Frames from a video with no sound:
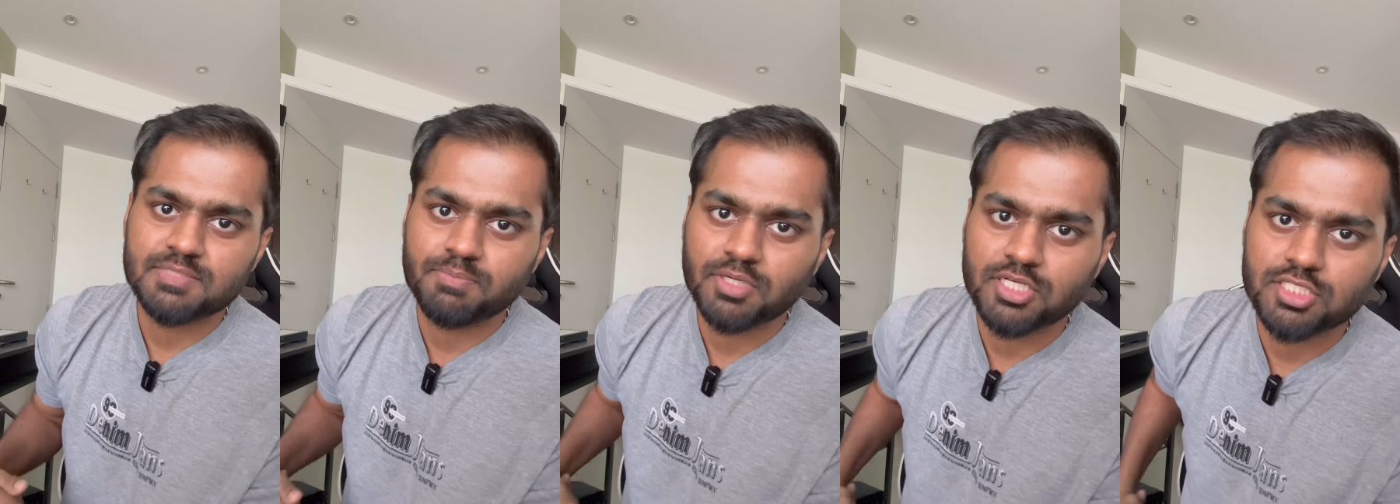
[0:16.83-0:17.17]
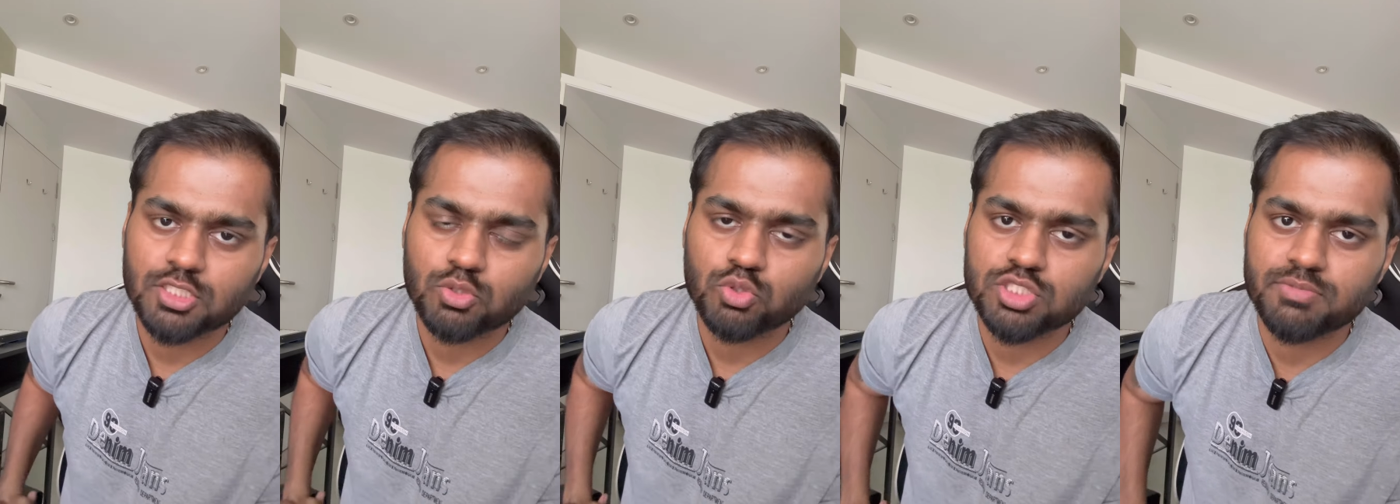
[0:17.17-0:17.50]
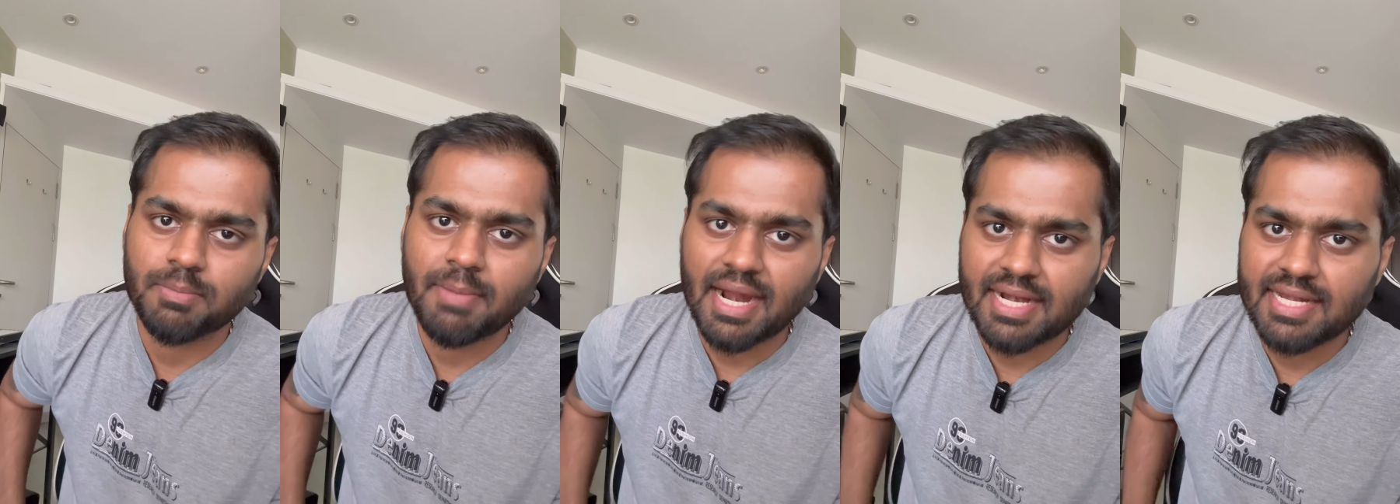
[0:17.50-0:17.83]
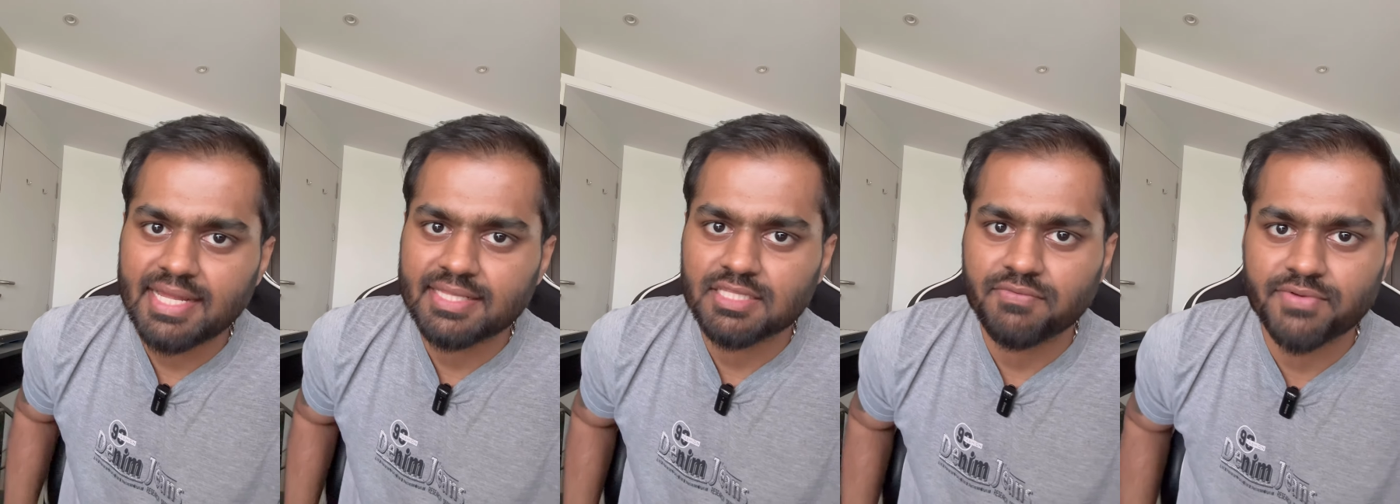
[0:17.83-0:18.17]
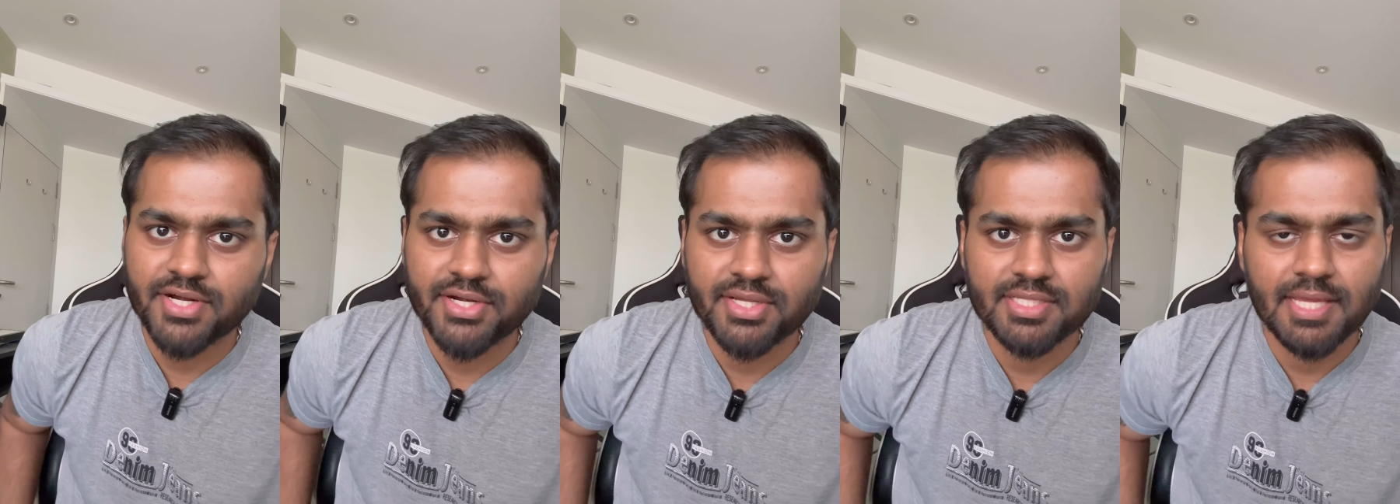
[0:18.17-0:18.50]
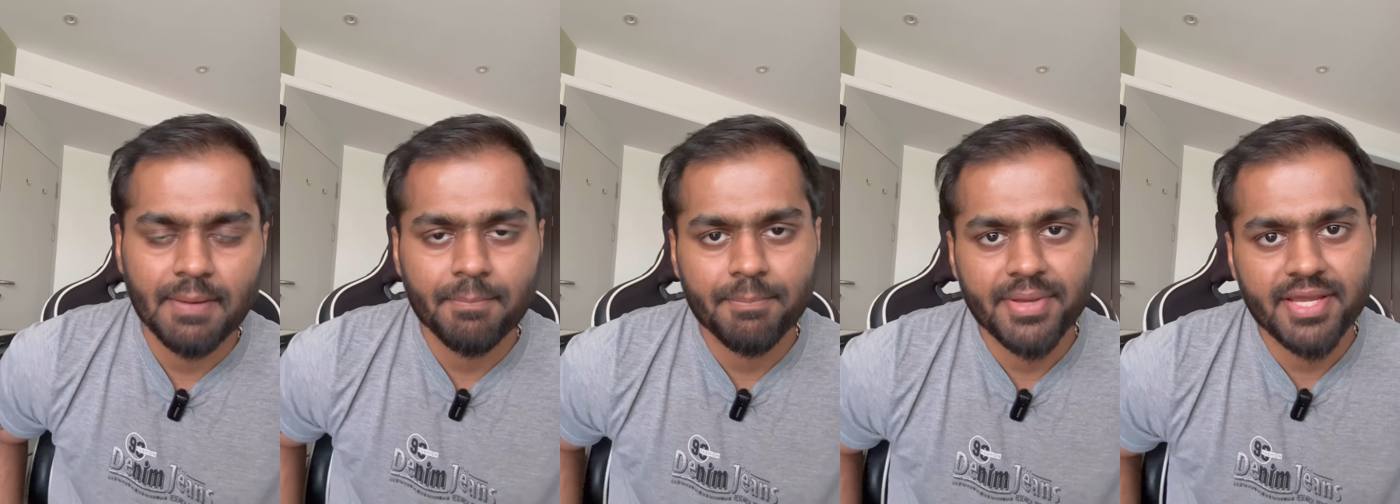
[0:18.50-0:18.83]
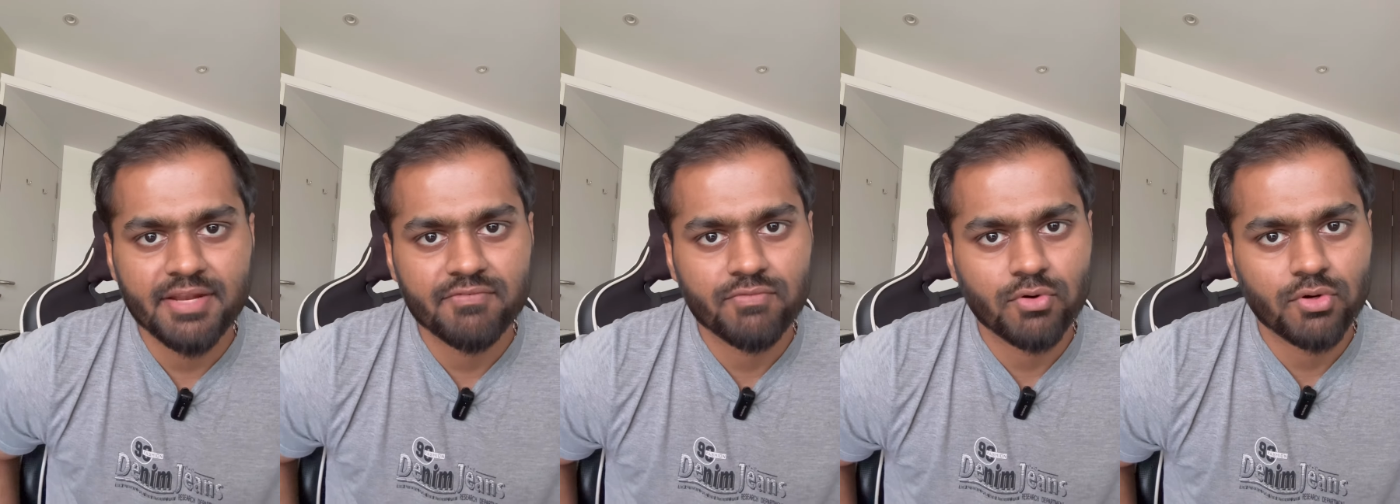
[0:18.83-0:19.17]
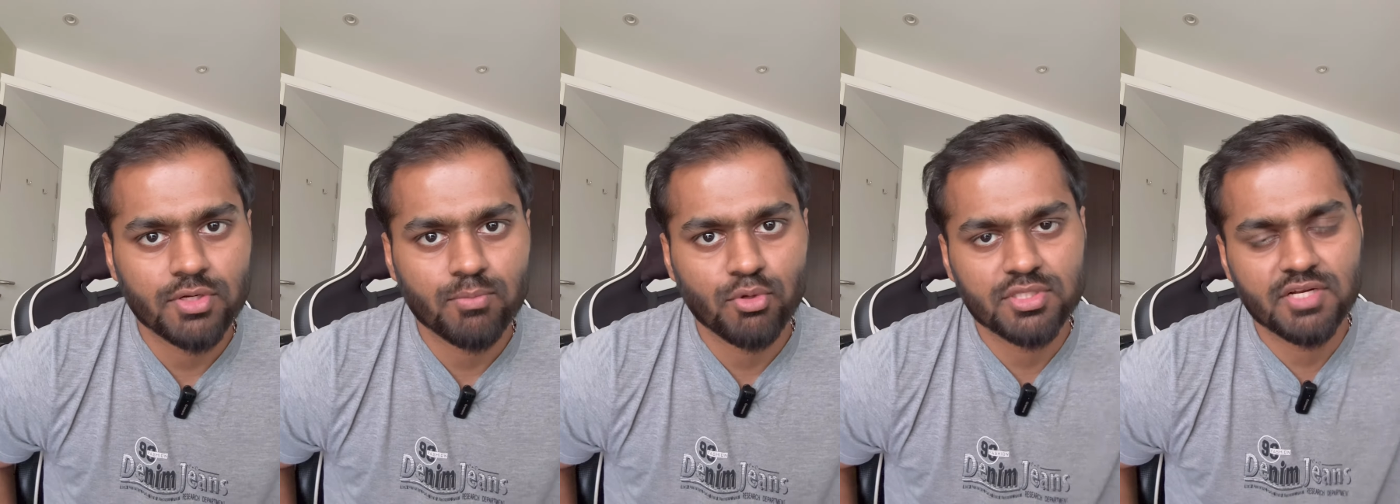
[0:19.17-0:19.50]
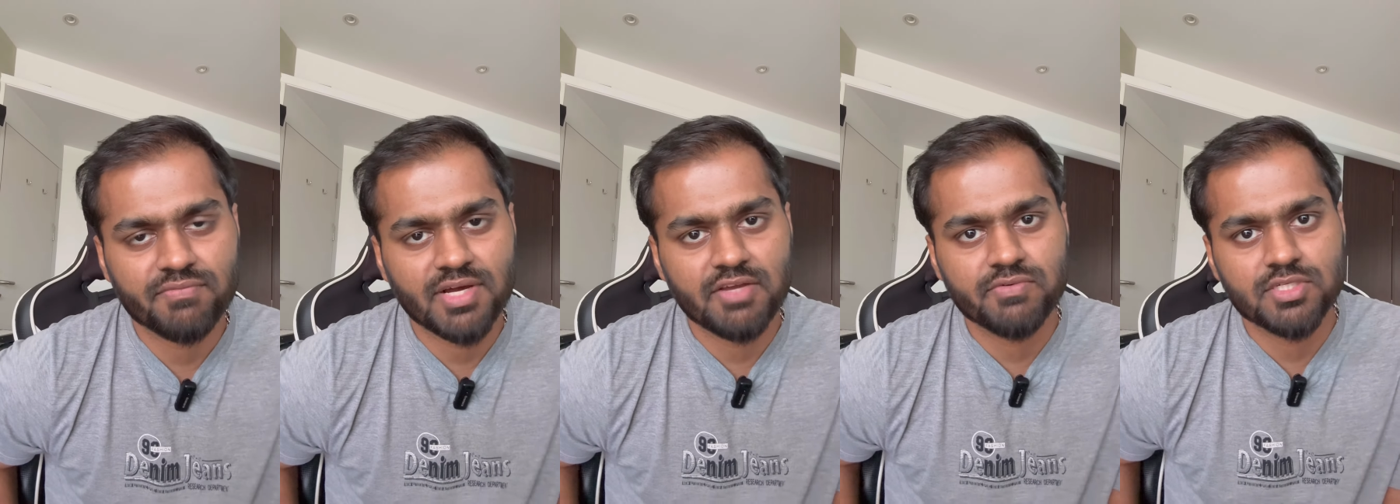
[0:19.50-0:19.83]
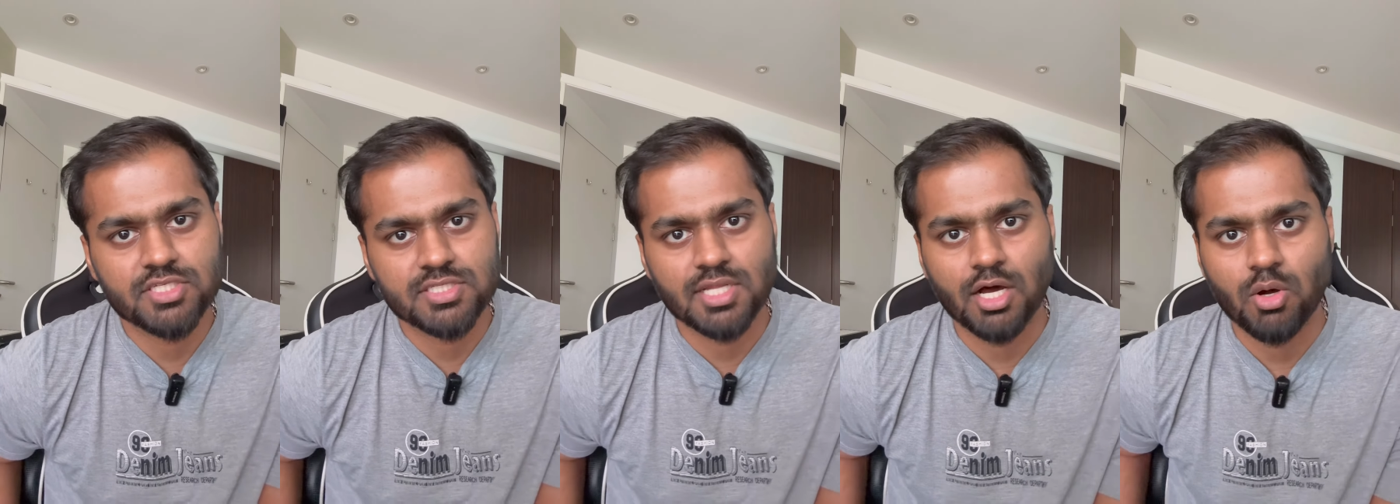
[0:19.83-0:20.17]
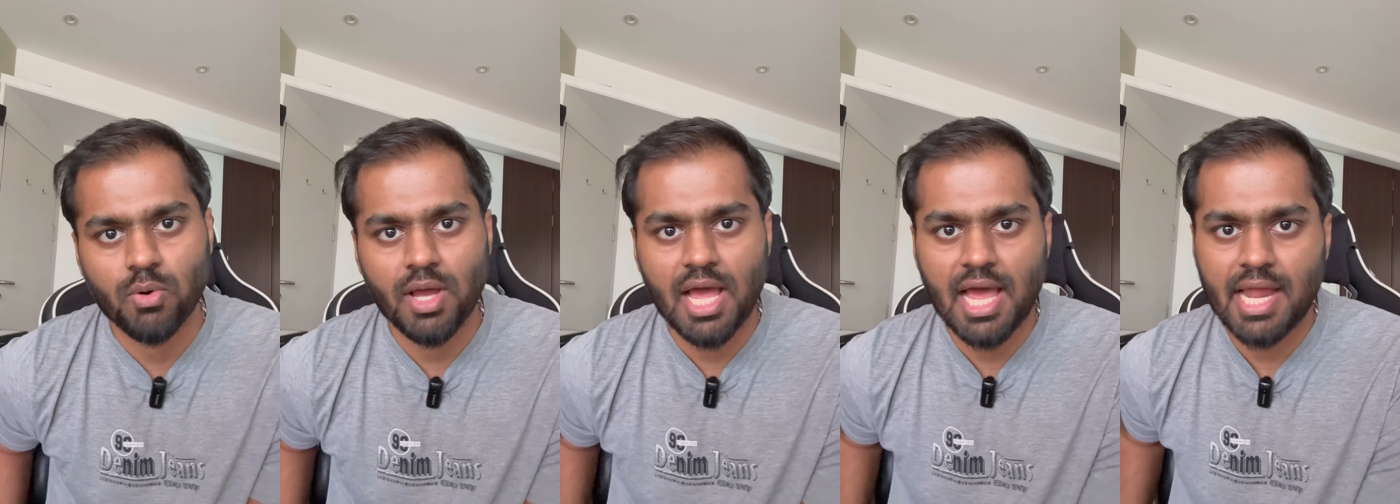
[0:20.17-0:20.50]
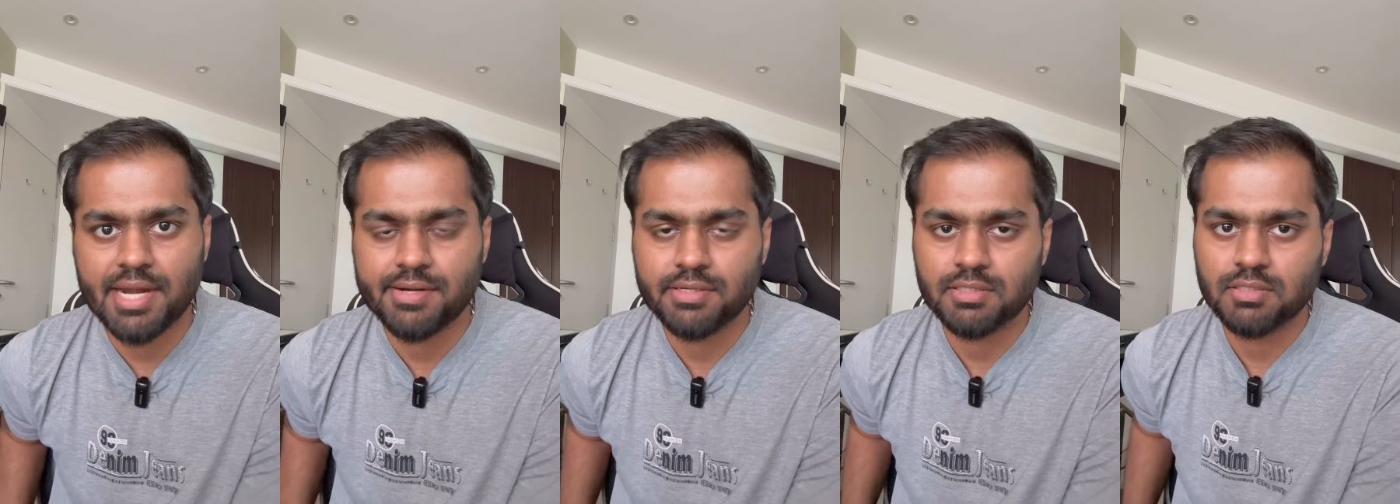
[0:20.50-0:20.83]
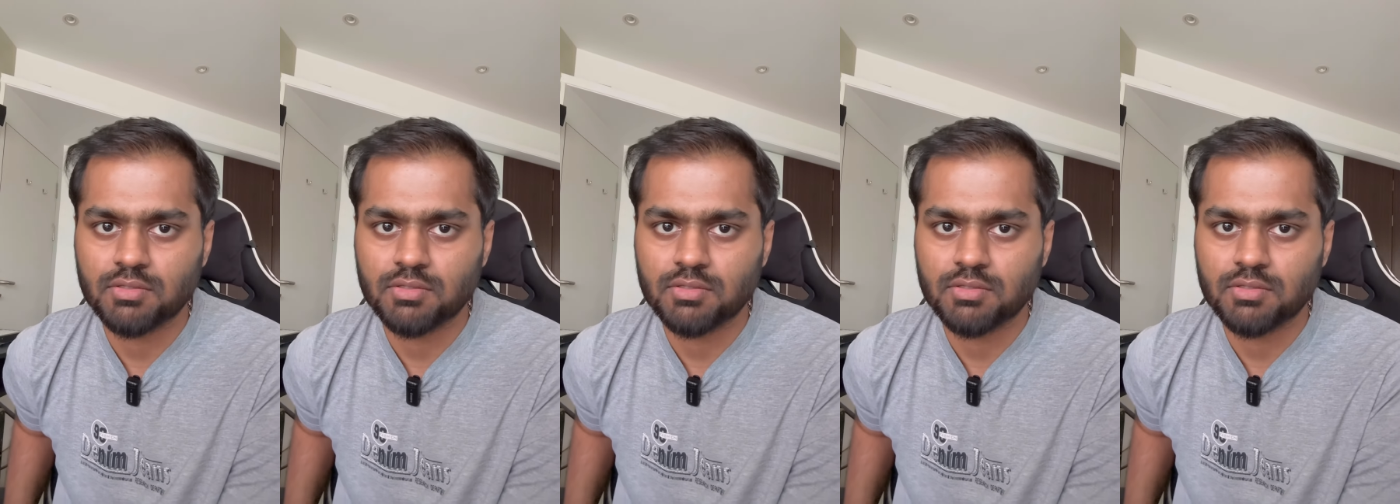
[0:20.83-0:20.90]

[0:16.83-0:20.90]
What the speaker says: person who's been battling the front of the hip pain for more than 5 years now, and